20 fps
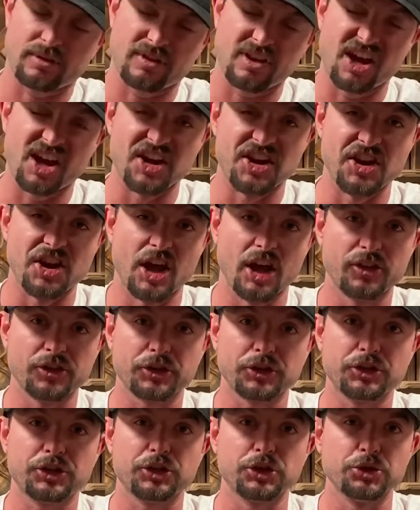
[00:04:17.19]
Another
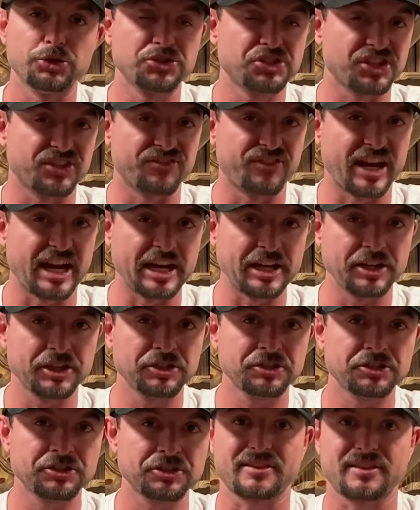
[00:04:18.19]
huge
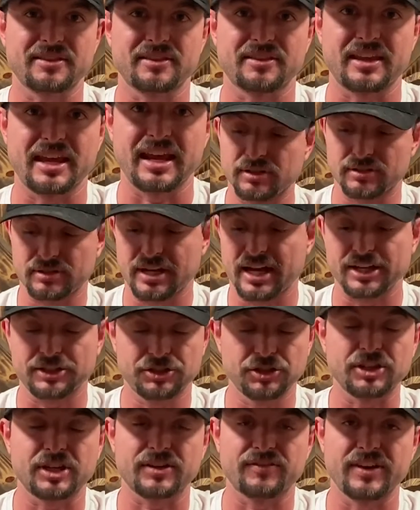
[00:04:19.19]
advantage that I
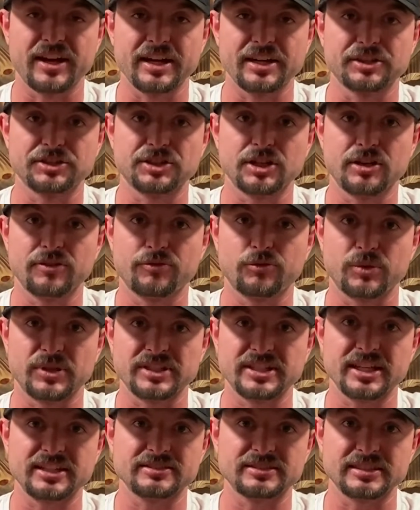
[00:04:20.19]
took advantage of when
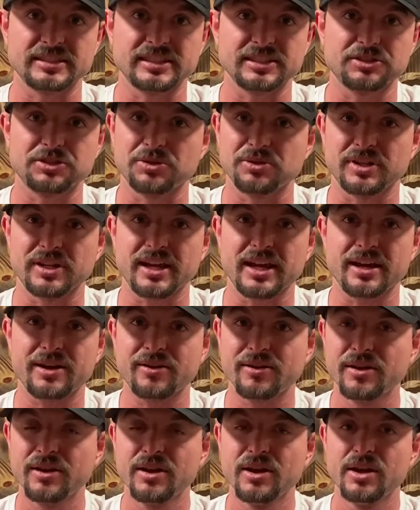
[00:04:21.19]
testing this unit out
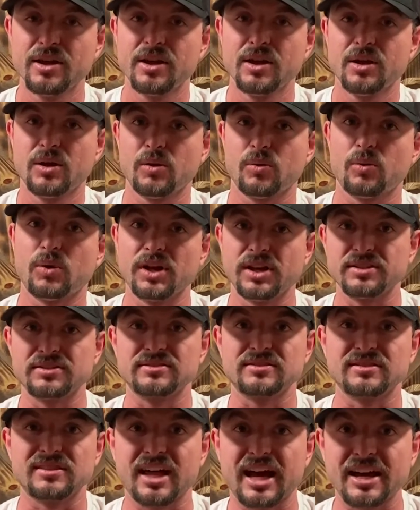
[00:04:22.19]
was
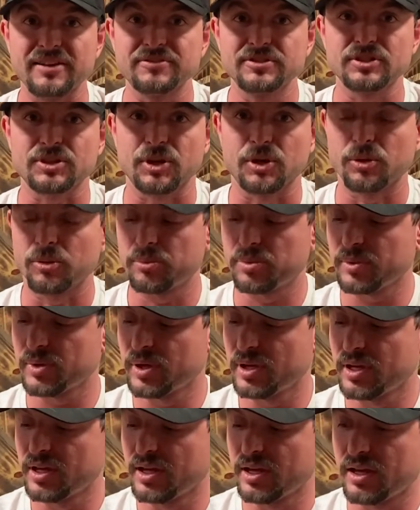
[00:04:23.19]
LiveScope.
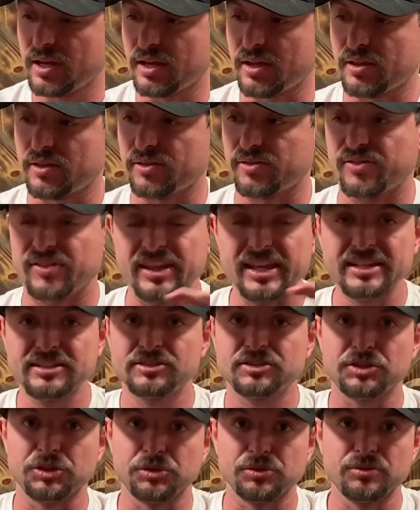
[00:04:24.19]
These
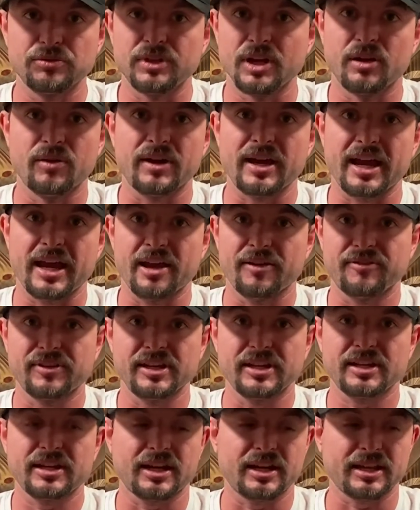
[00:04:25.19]
two don't have any
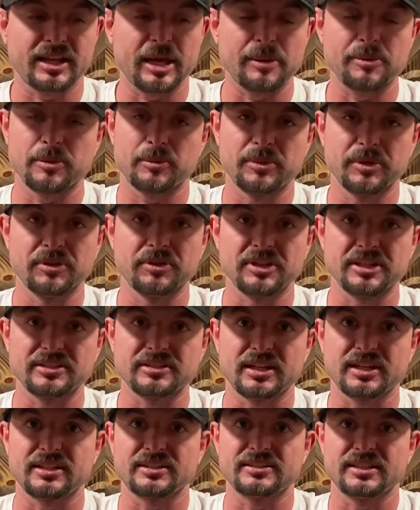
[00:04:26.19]
kind of capabilities, like
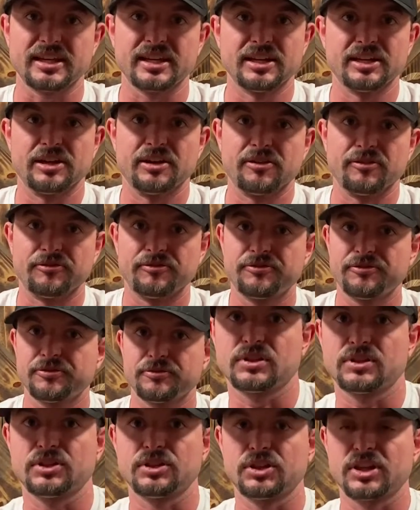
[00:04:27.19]
I said, of
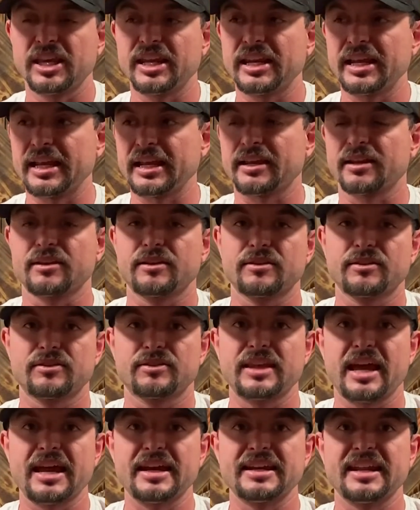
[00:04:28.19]
getting
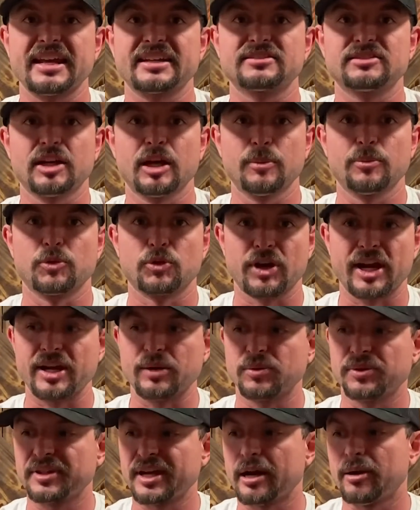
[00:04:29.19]
that next upgrade
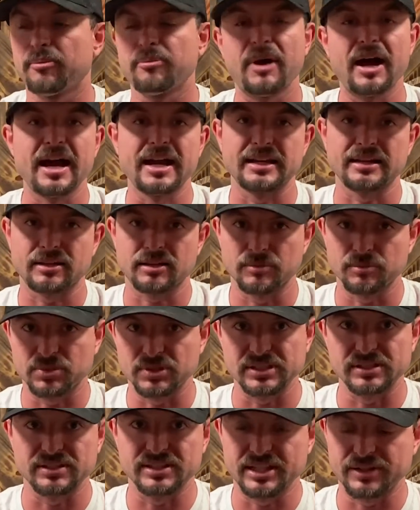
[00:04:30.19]
without buying a
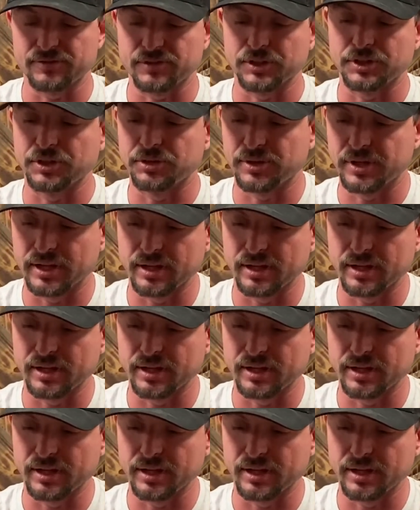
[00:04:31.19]
completely different unit.